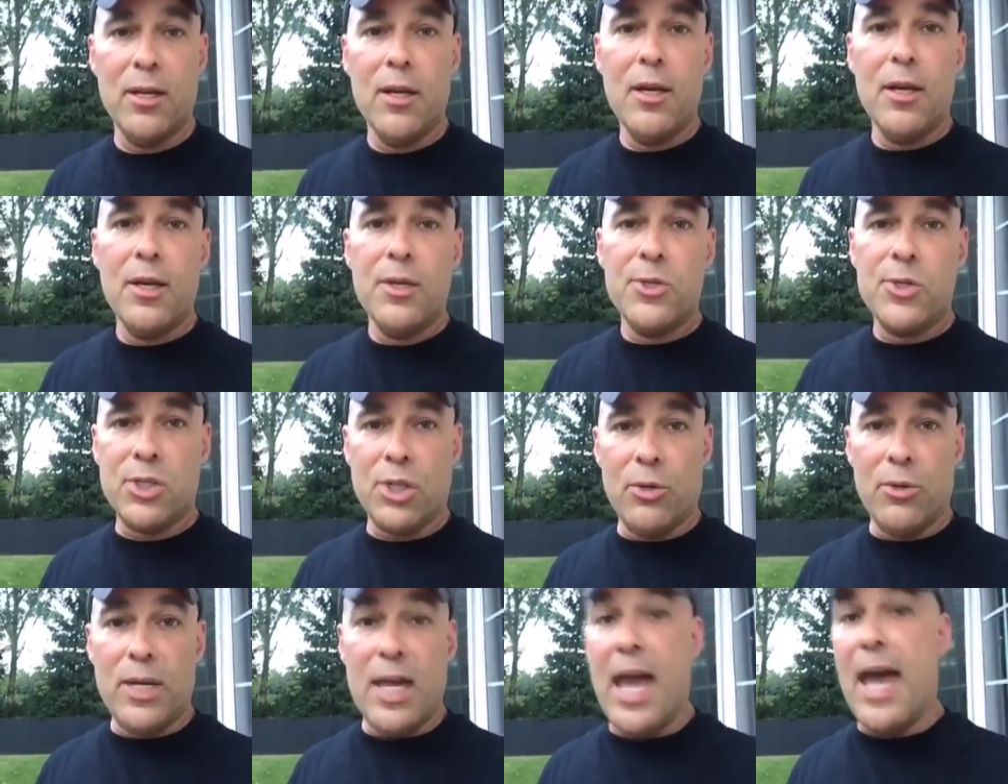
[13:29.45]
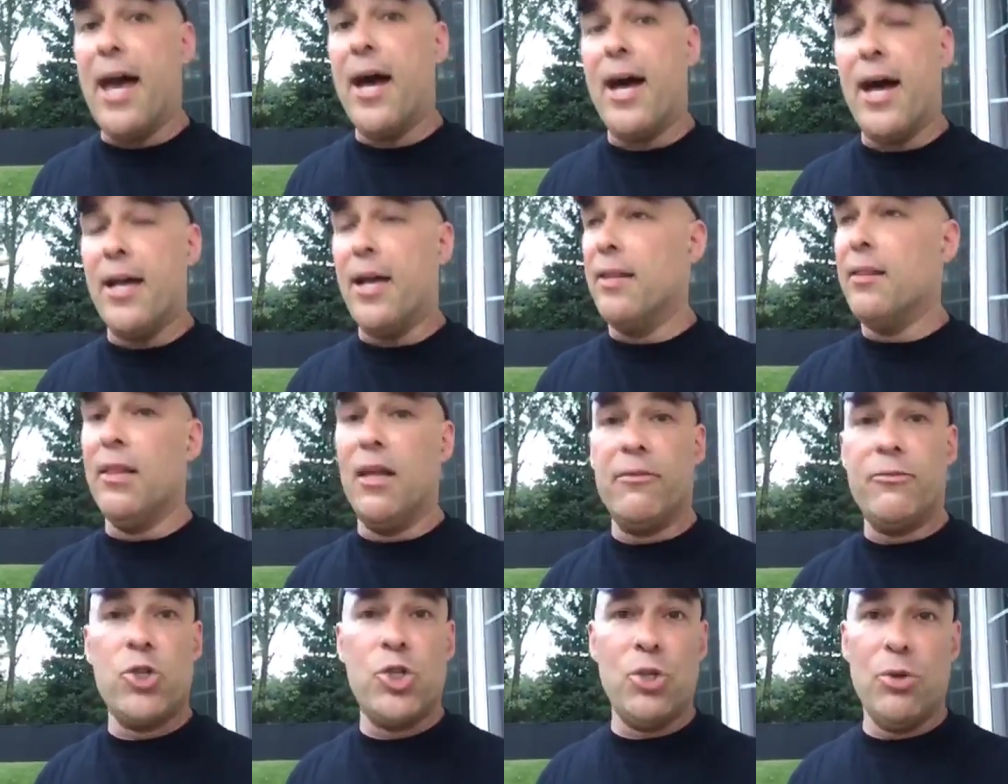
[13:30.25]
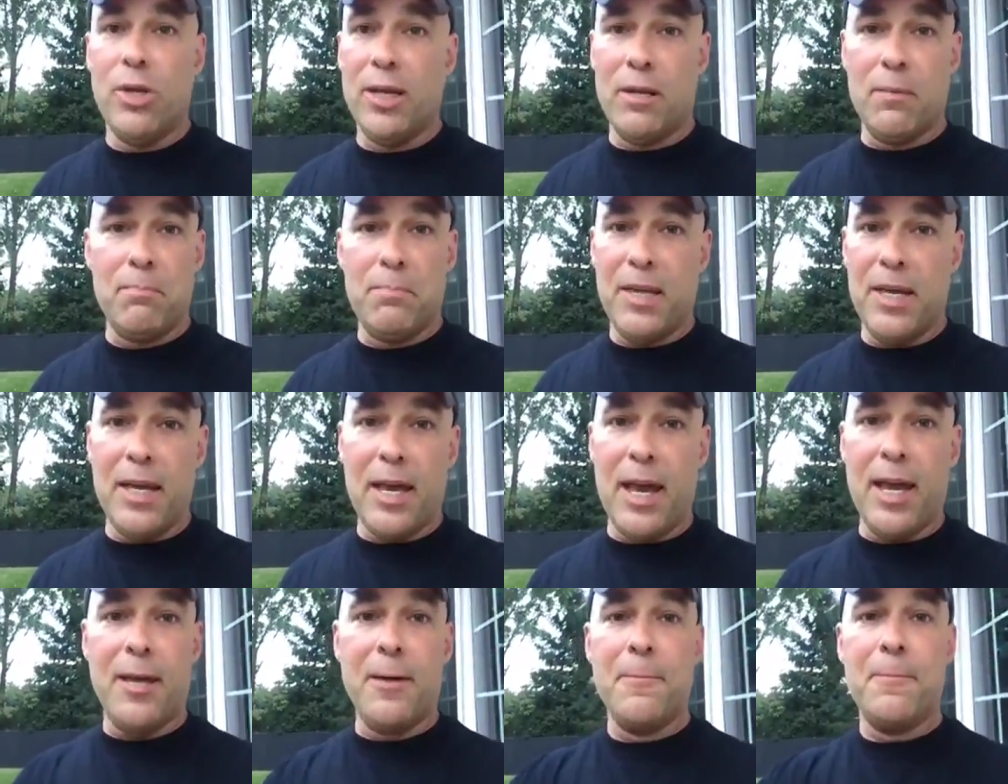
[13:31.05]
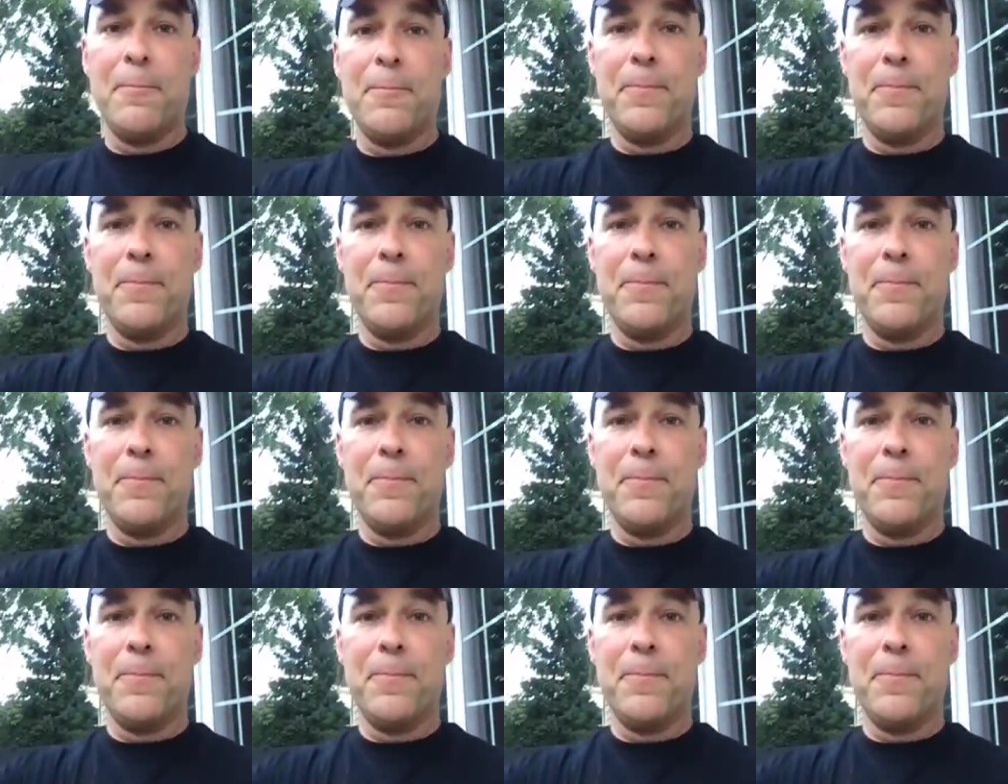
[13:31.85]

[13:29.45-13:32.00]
So yeah, I love shooting in PA.